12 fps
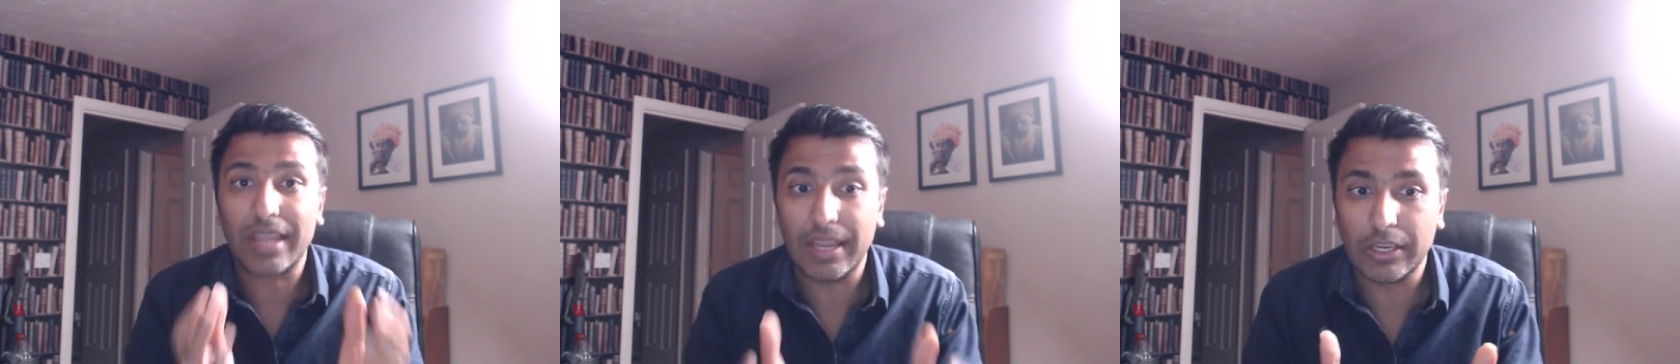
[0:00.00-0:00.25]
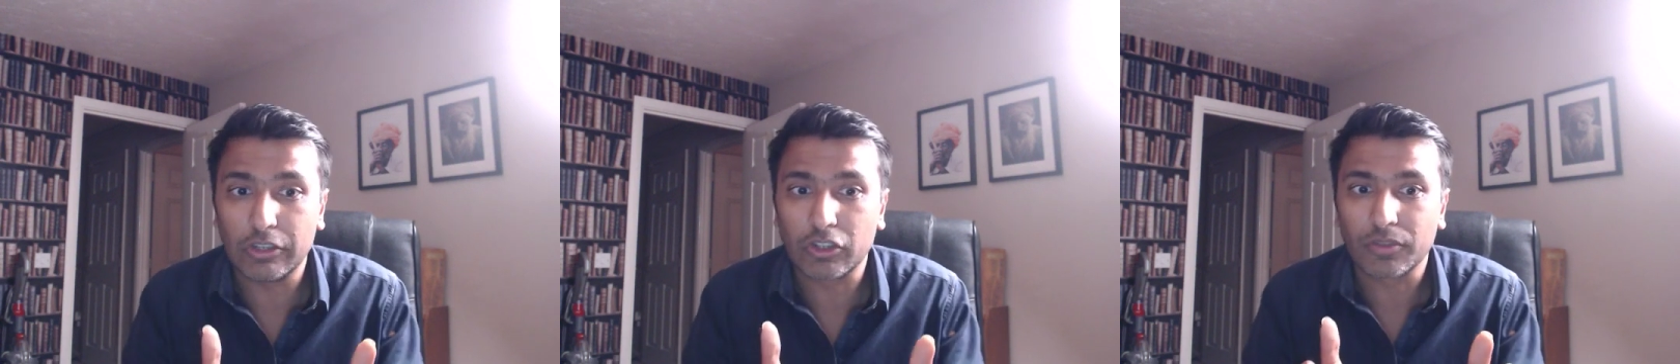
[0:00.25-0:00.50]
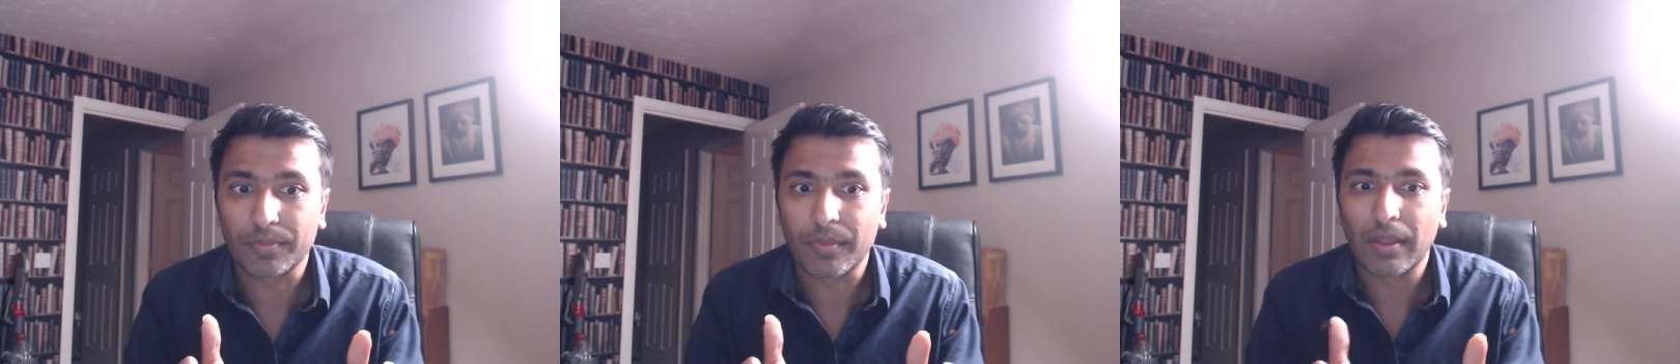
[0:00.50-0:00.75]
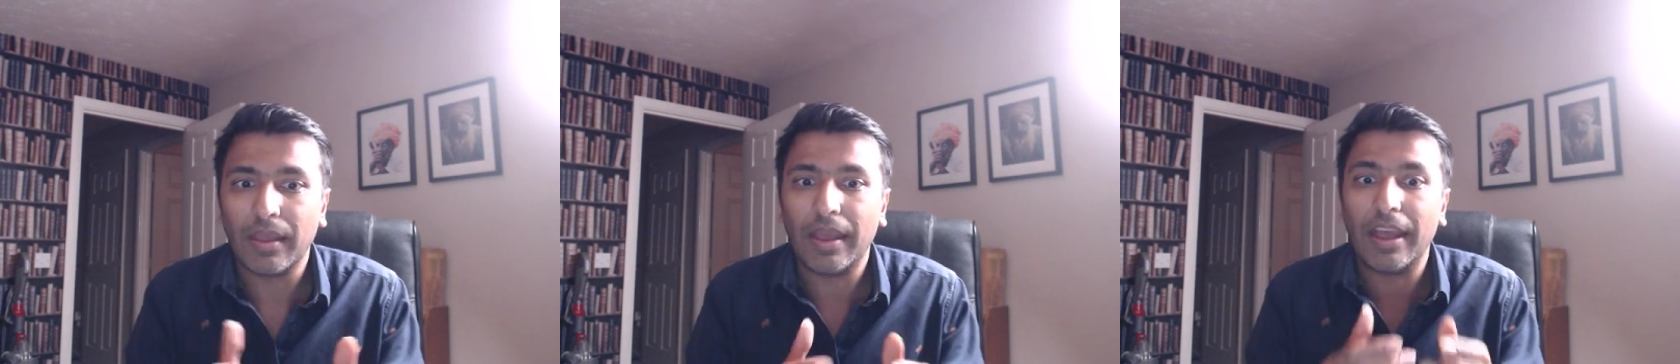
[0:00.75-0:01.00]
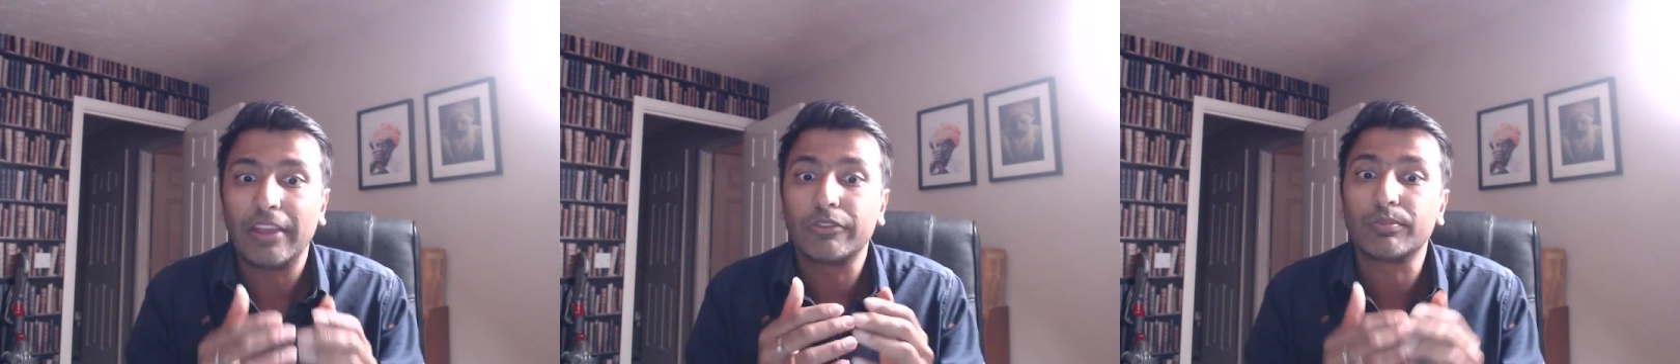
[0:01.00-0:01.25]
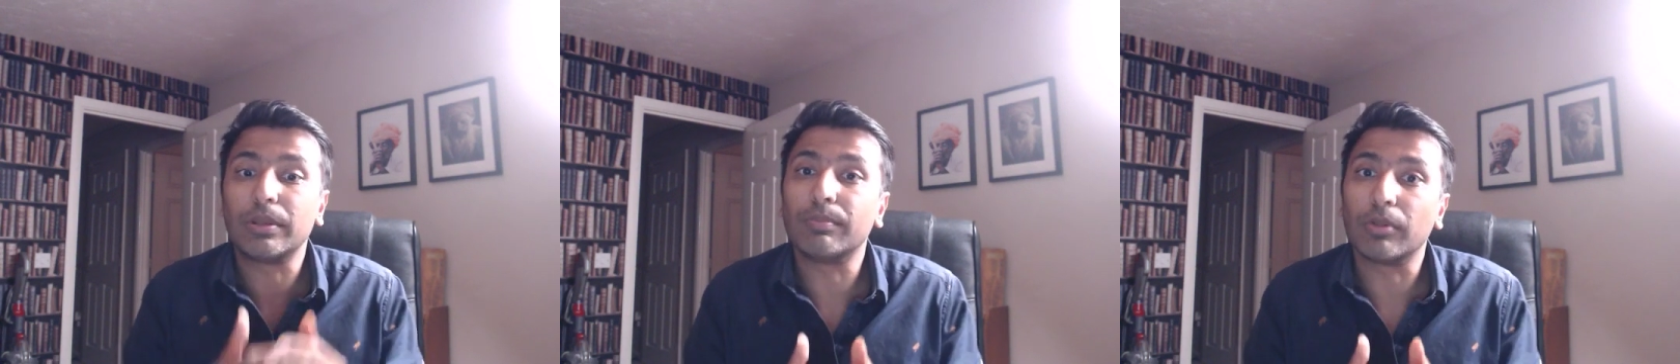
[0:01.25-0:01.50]
As people grow
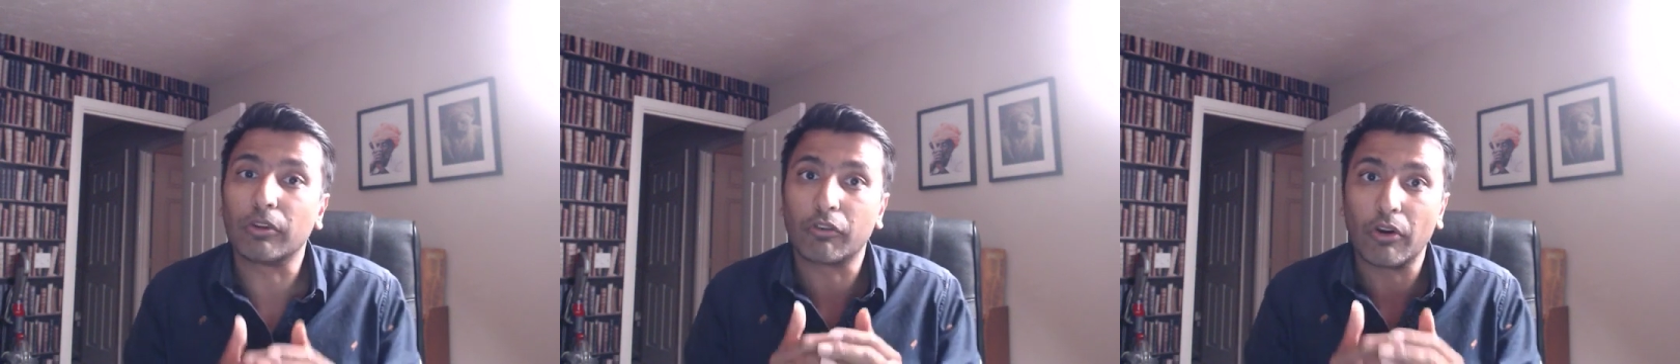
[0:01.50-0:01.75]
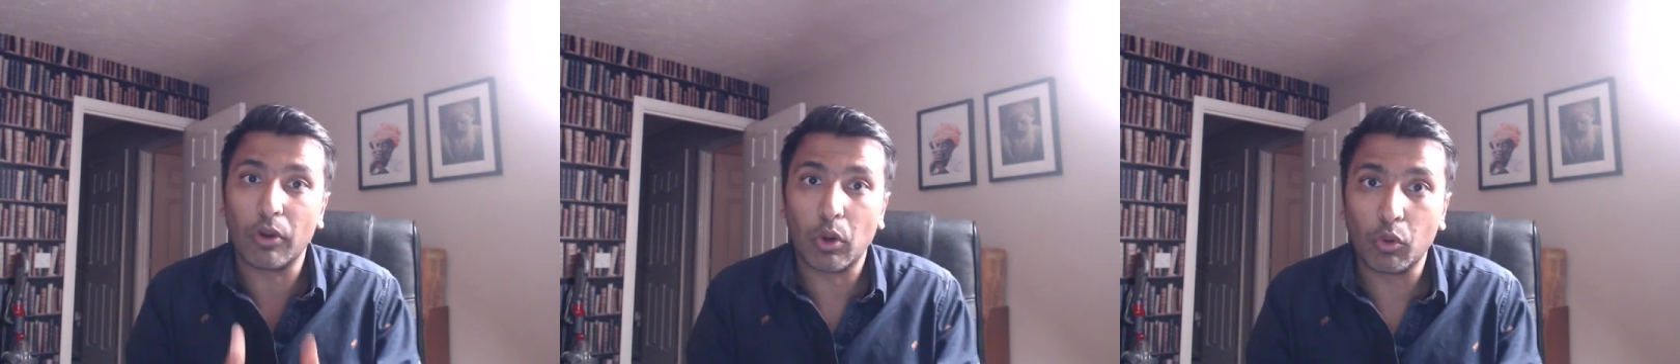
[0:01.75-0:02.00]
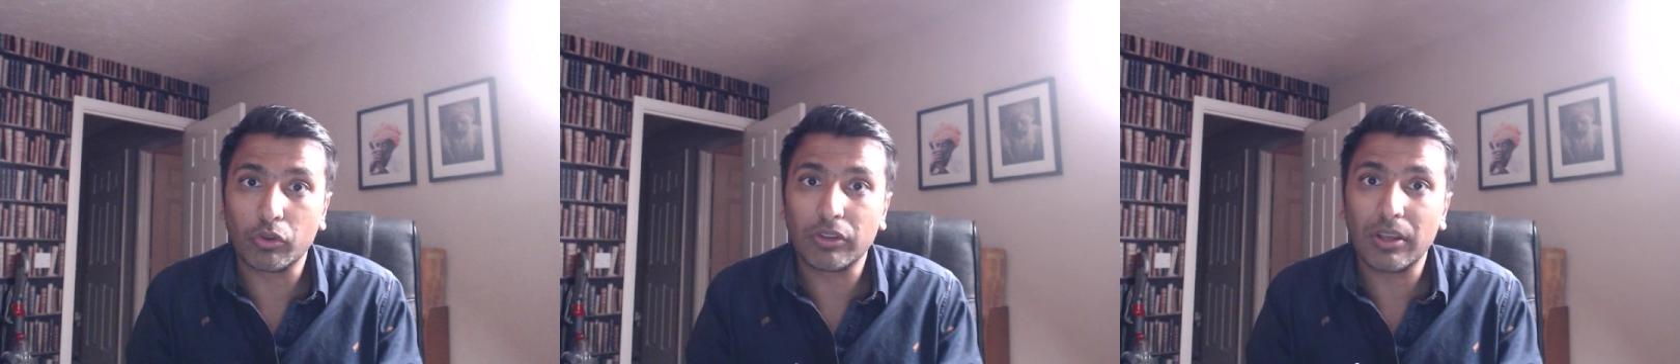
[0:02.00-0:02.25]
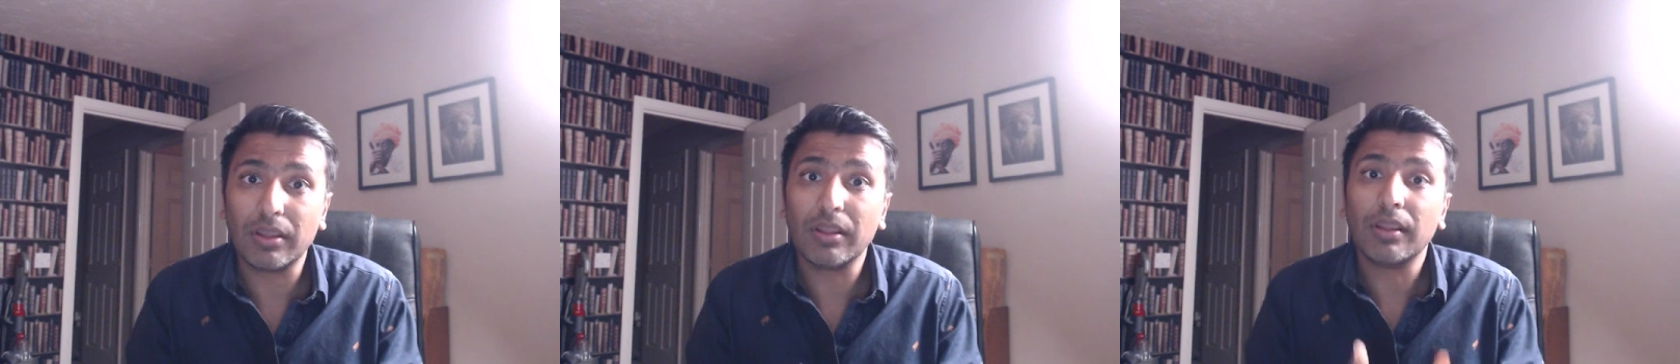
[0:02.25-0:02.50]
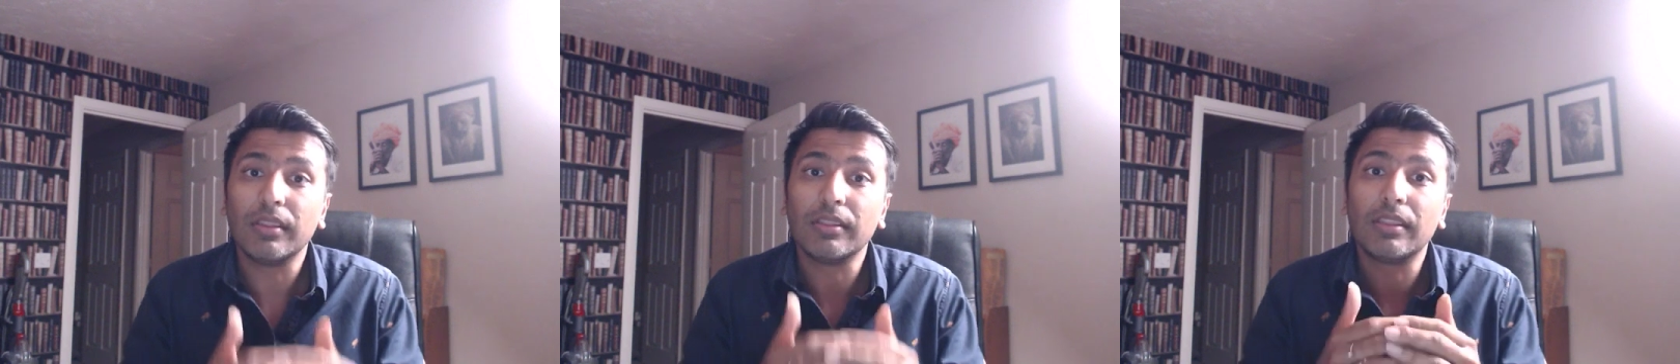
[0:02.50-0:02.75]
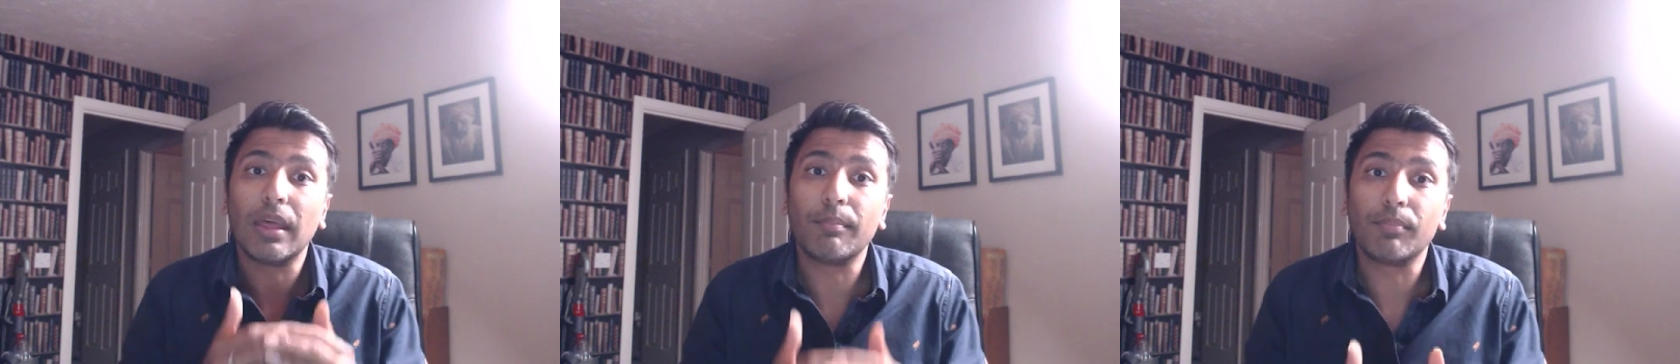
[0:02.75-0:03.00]
older, their blood
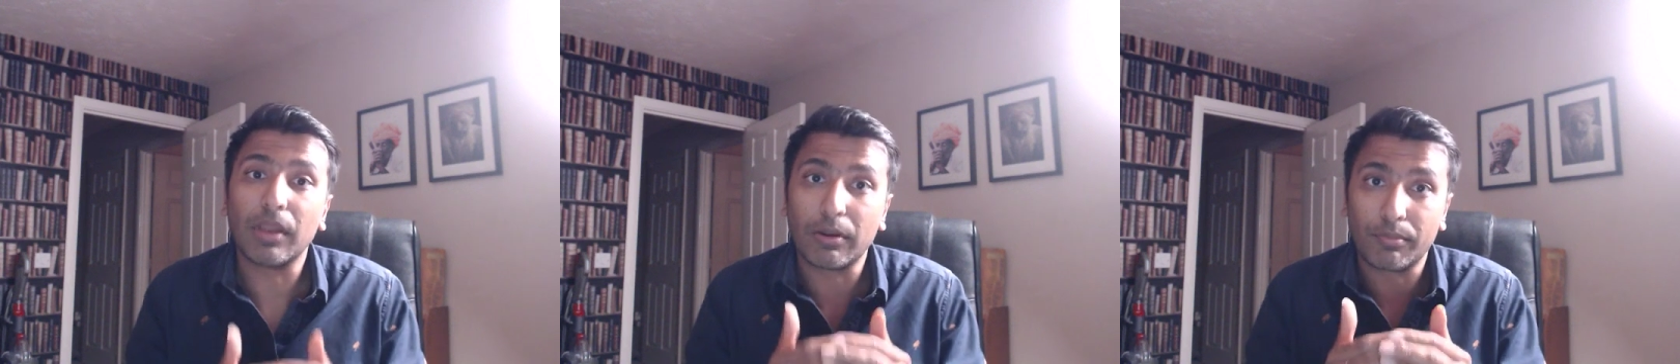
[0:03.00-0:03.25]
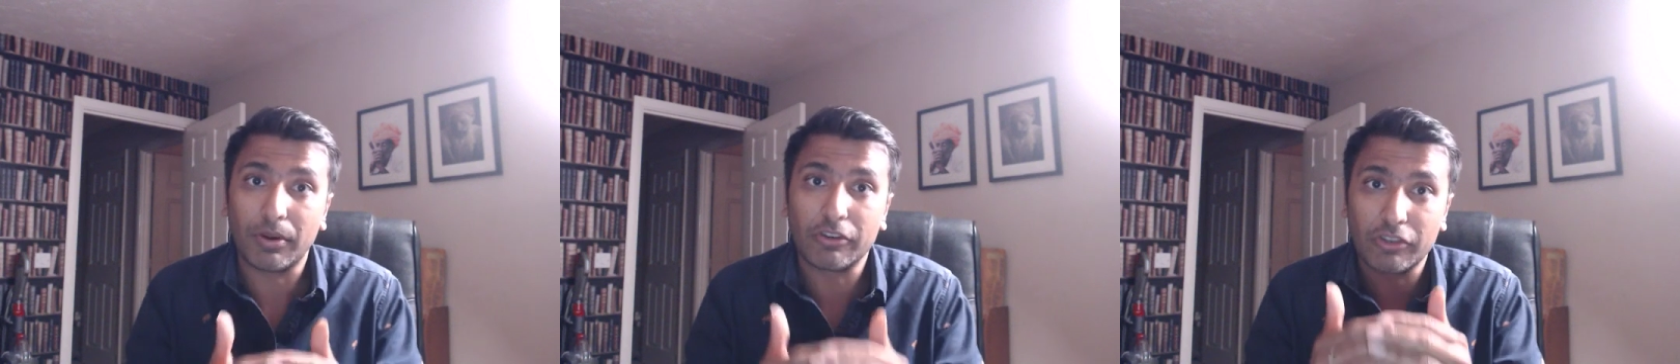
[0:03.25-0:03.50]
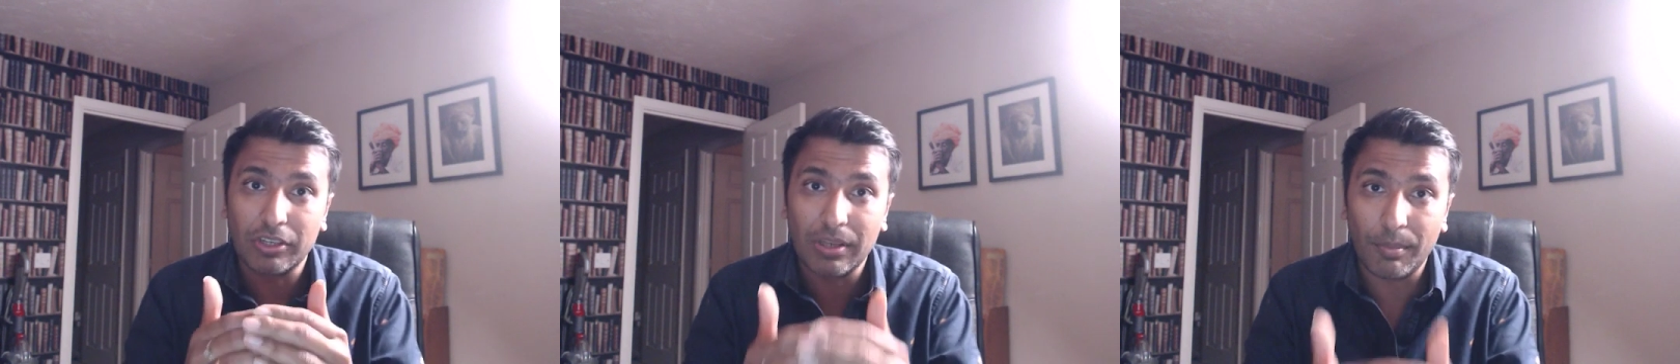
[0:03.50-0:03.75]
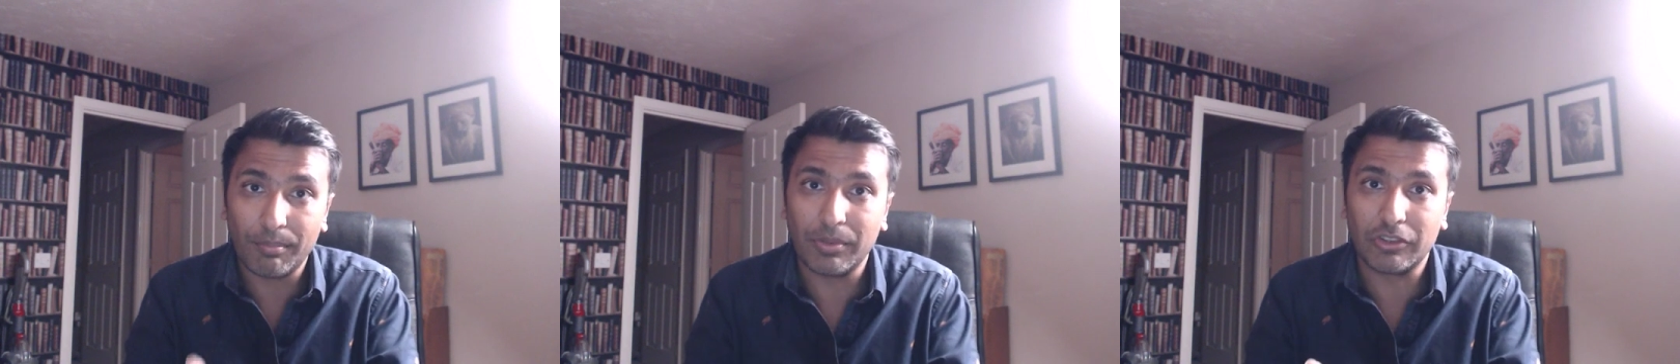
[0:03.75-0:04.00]
pressure numbers go up.